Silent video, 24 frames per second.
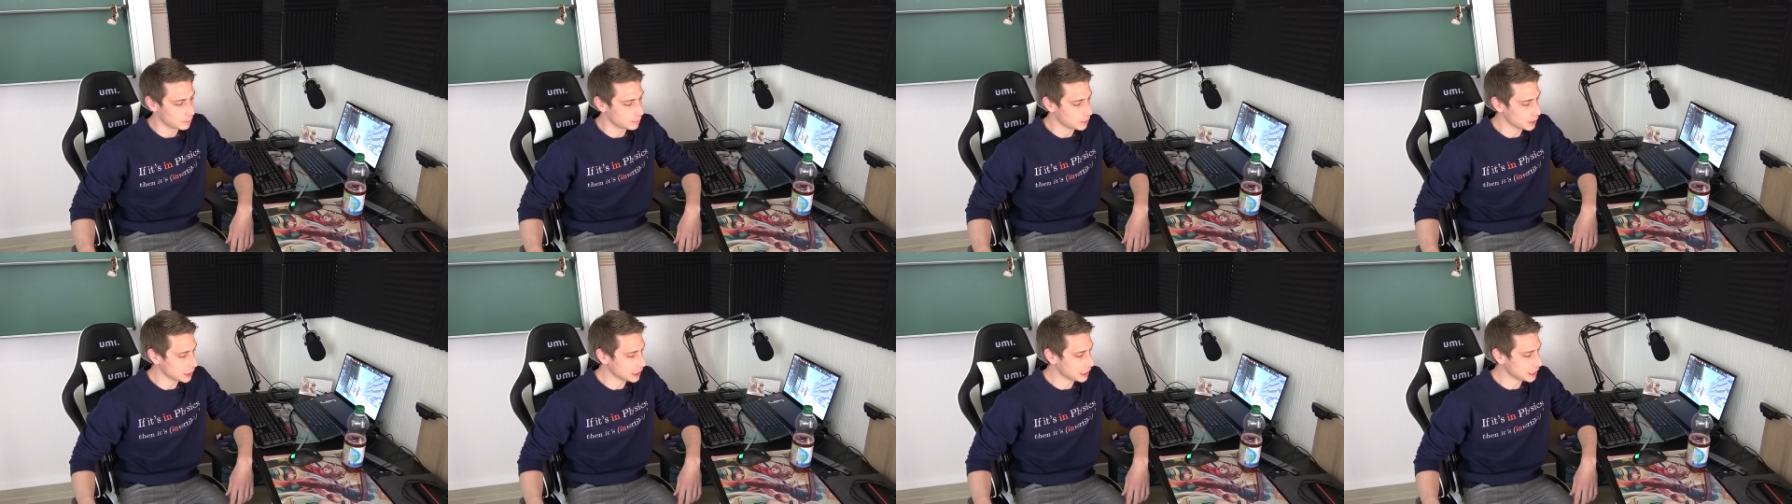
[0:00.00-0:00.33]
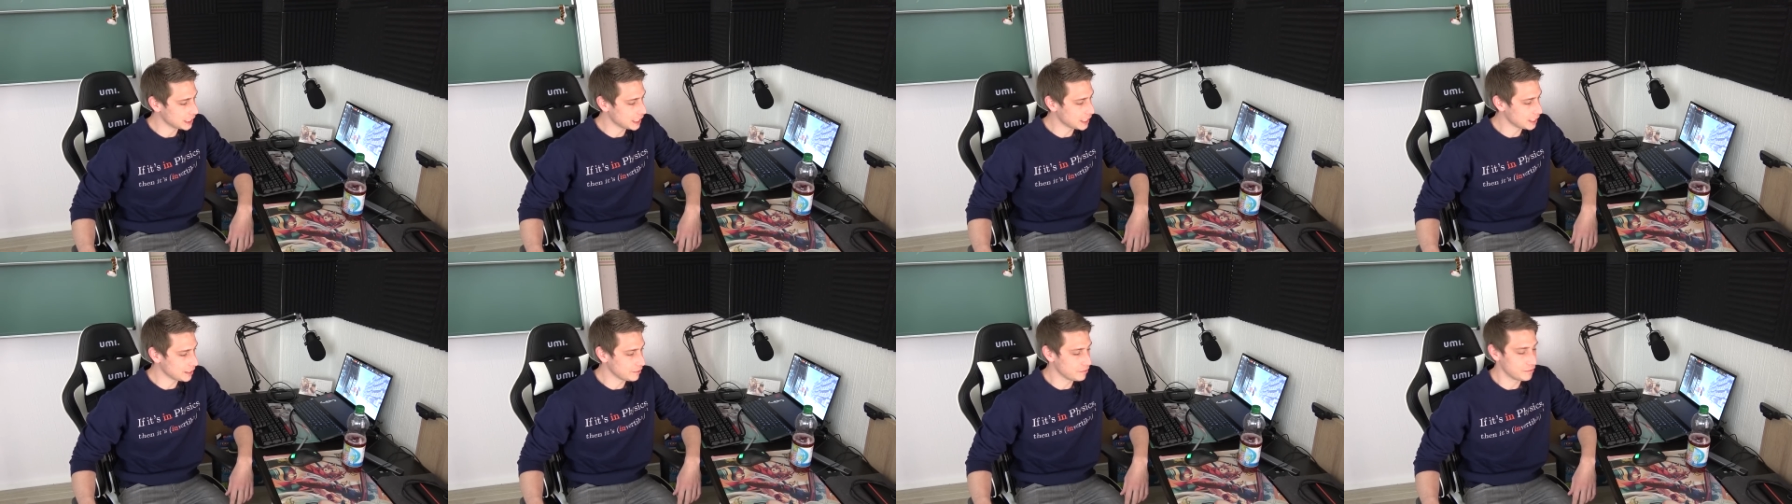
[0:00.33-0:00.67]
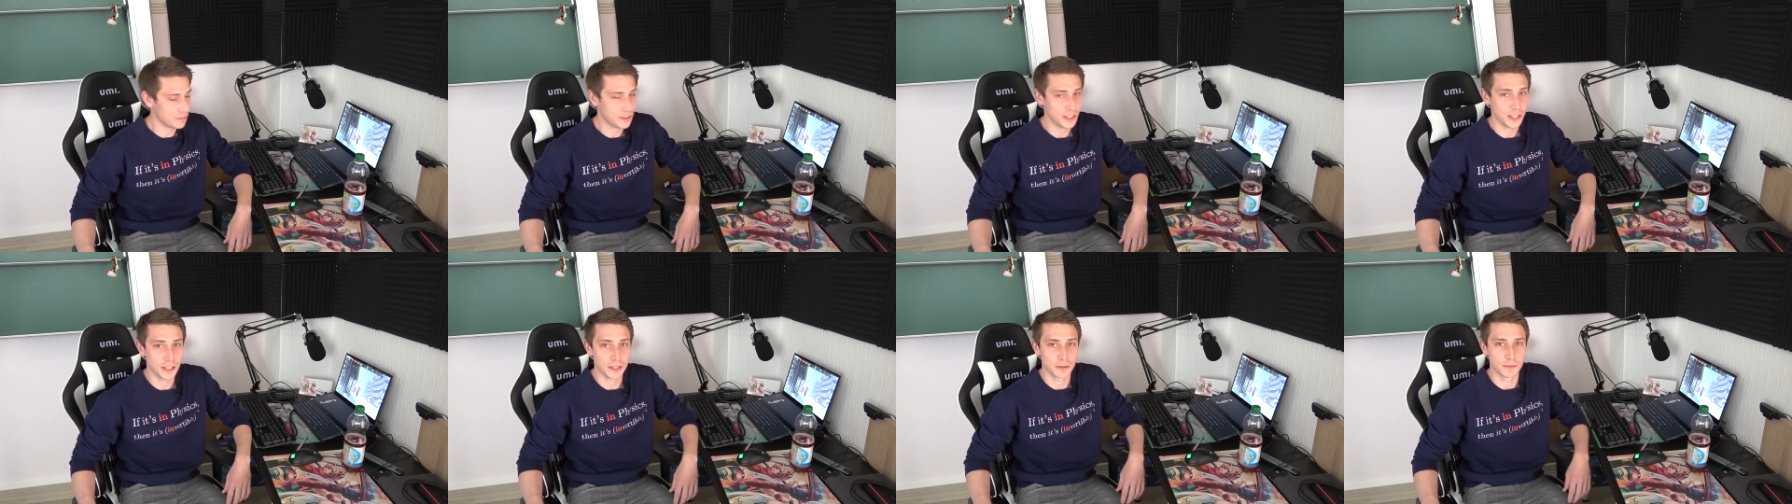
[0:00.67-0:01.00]
bring a
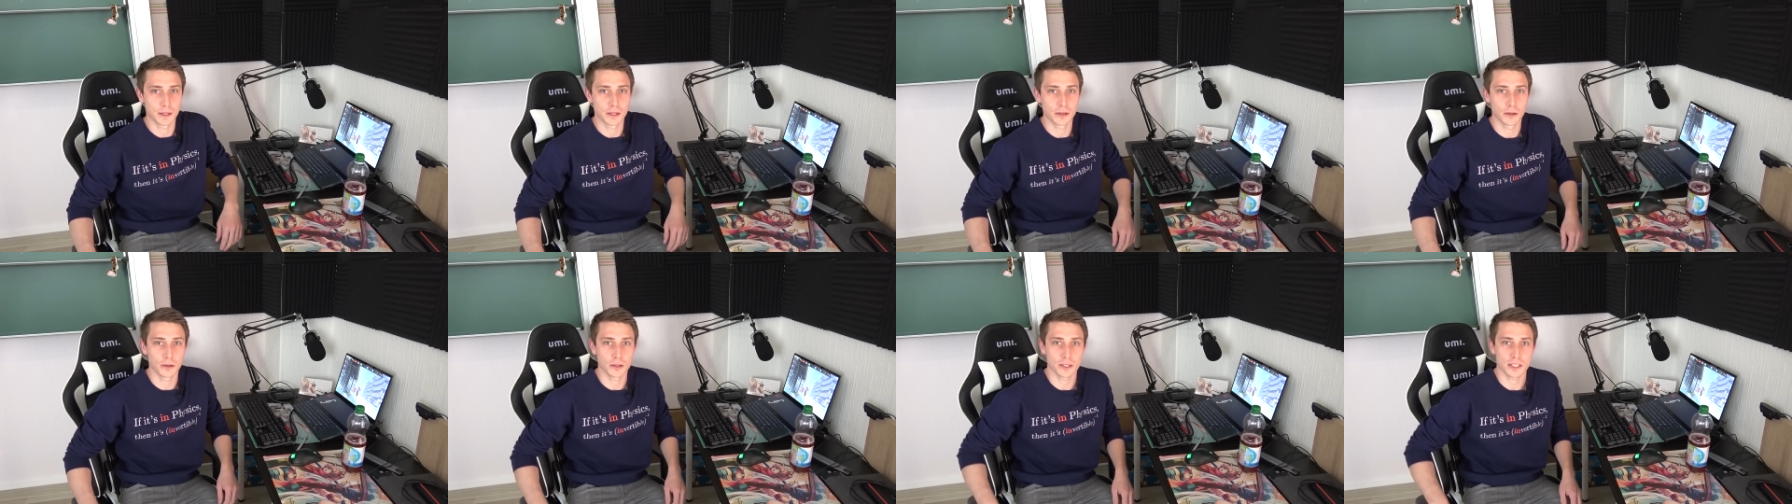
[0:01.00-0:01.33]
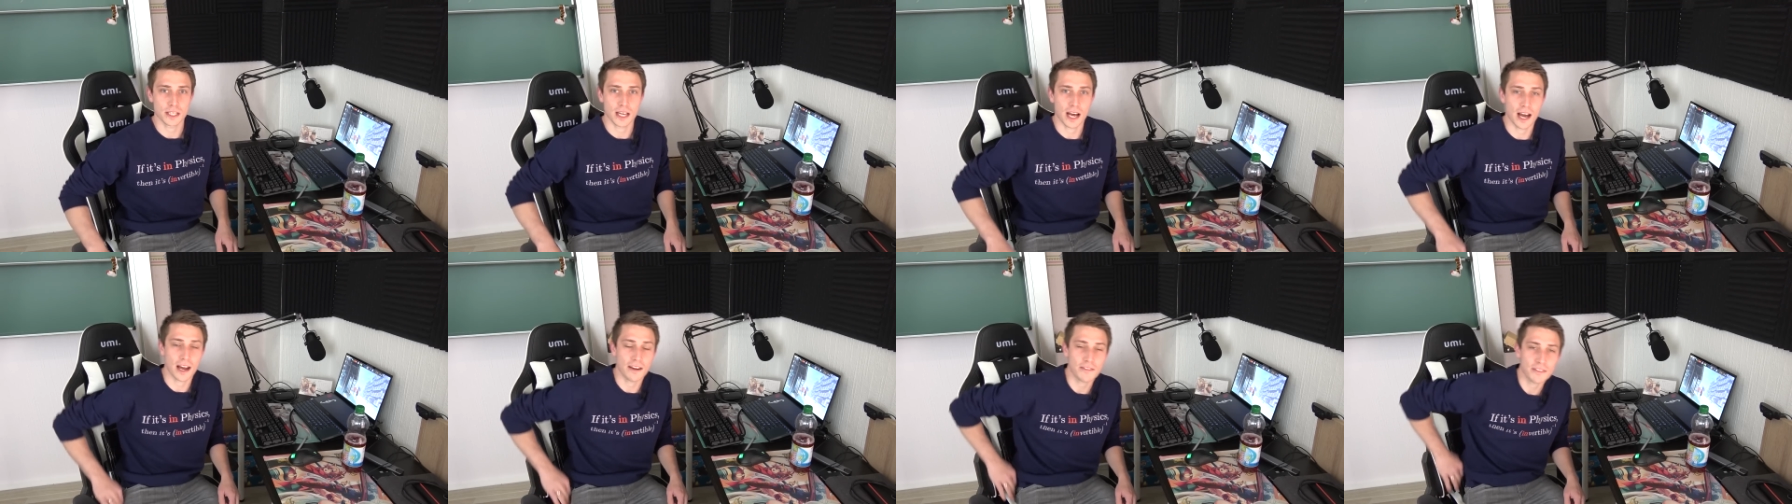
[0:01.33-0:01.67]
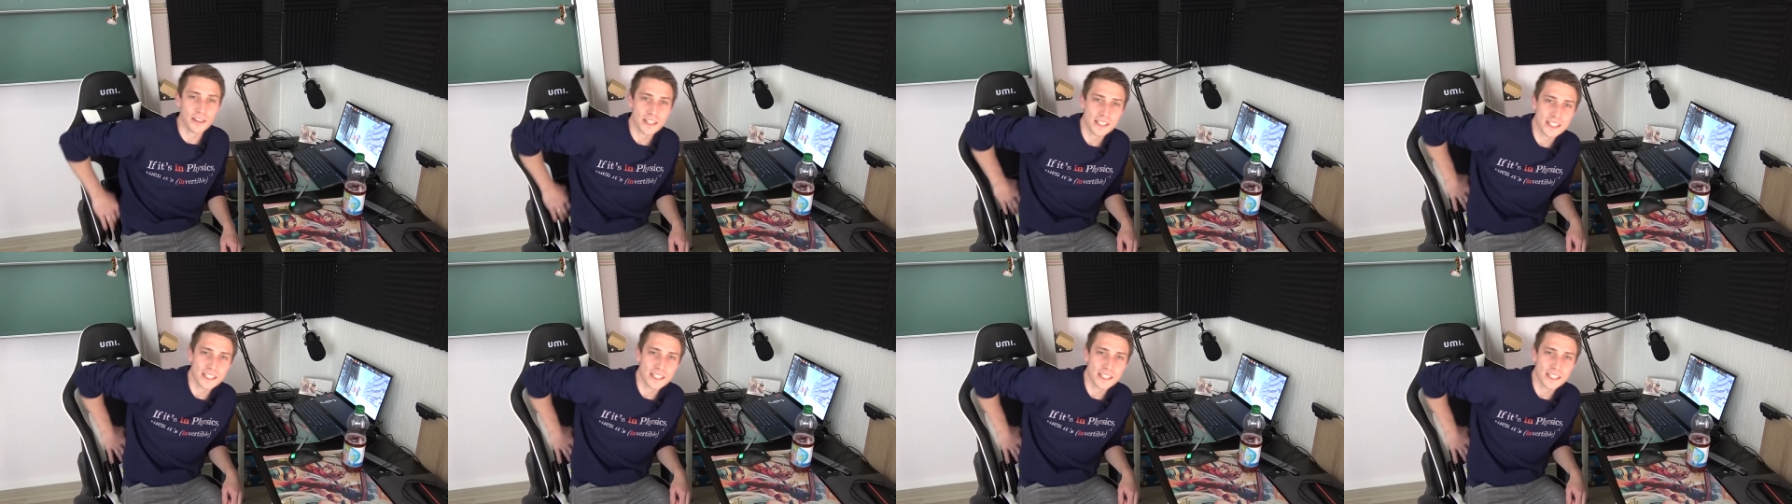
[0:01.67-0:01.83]
knife here because I've